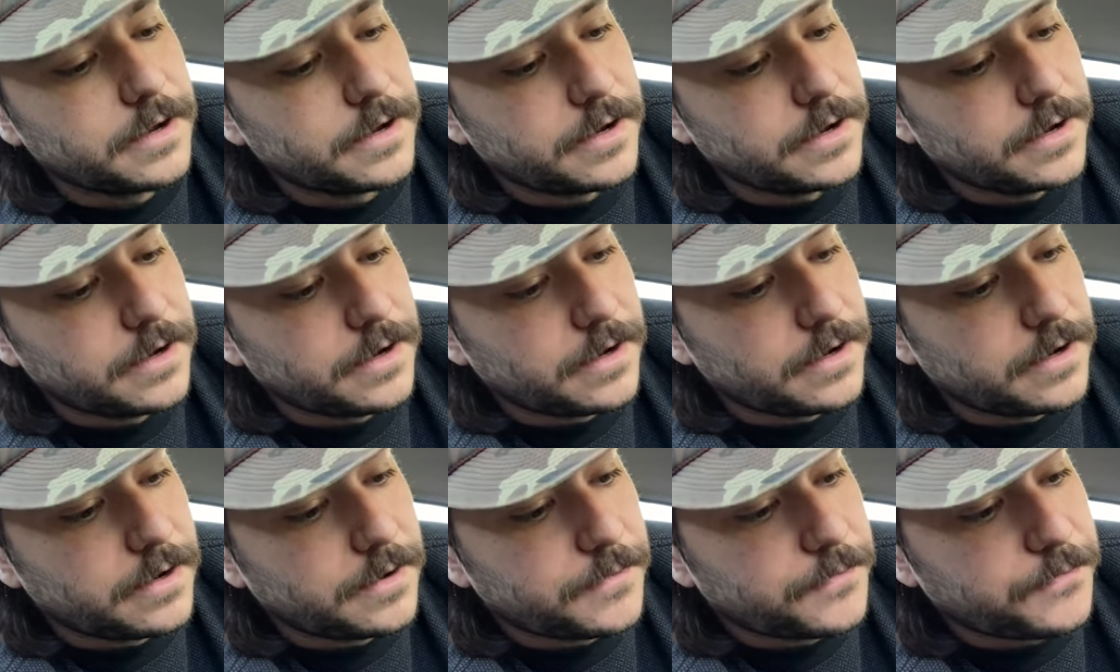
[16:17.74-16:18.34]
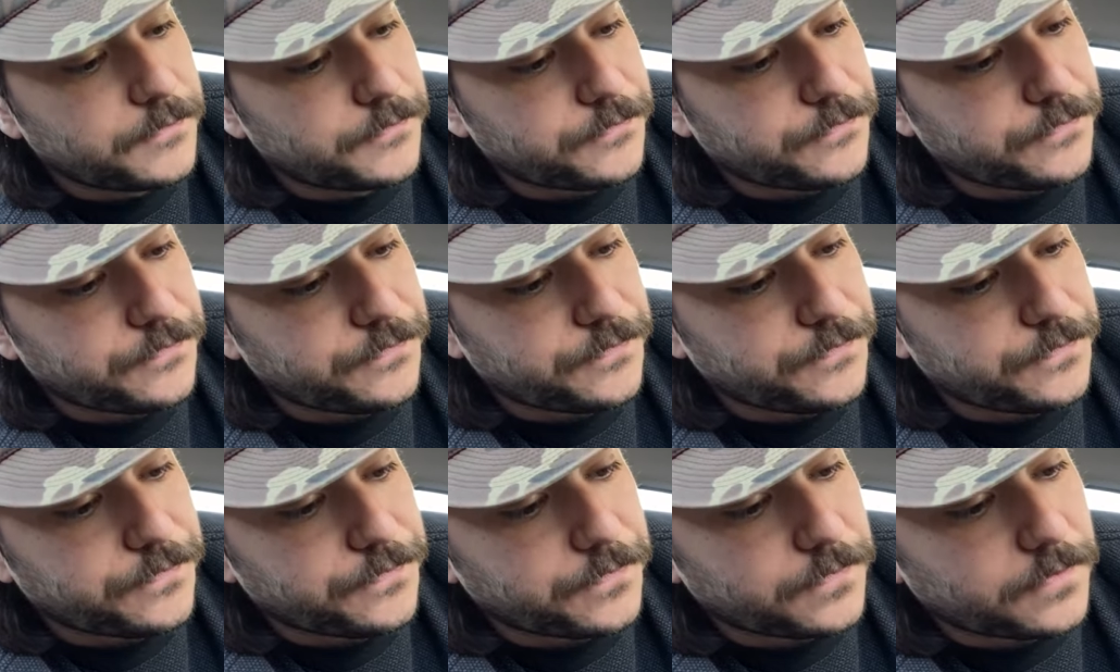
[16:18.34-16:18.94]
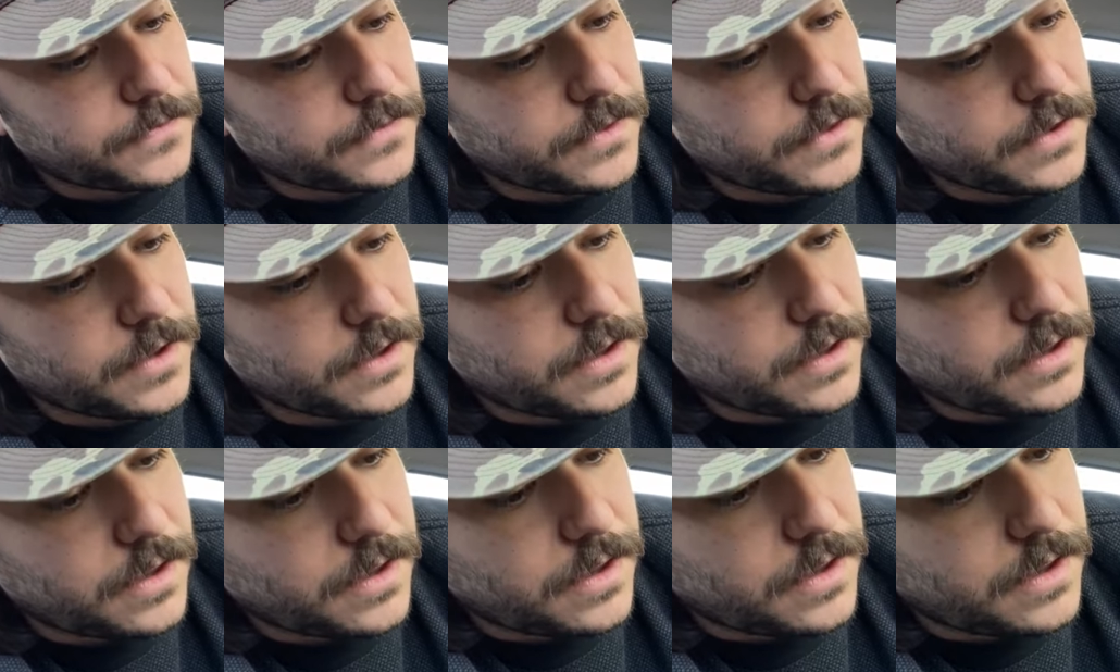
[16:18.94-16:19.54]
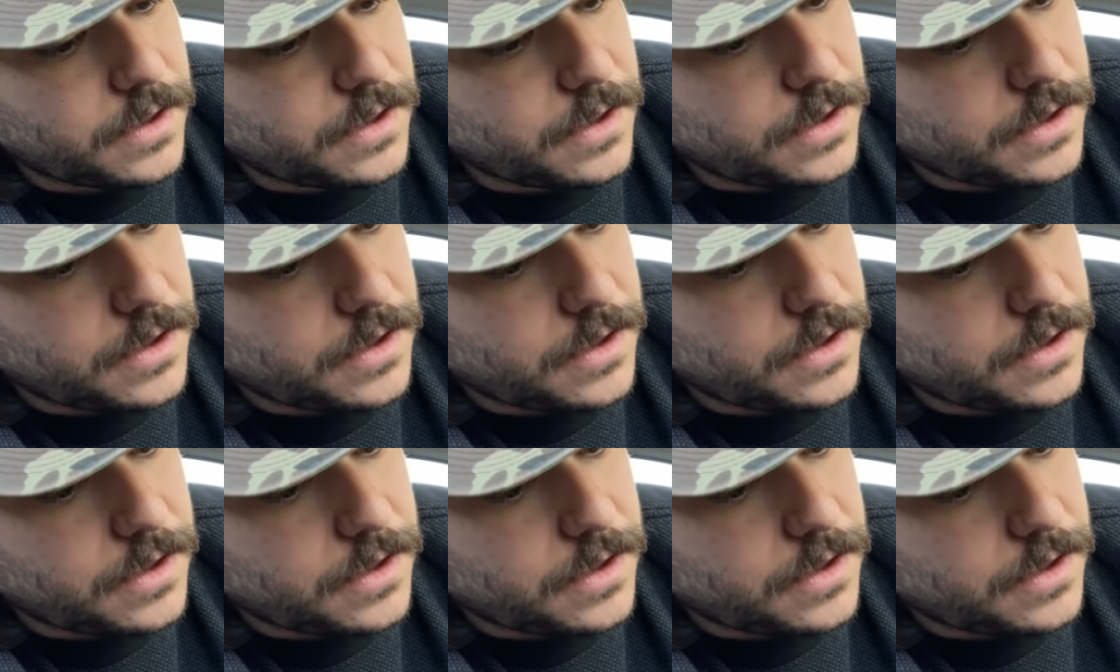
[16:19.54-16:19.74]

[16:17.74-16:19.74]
No one is speaking in this clip.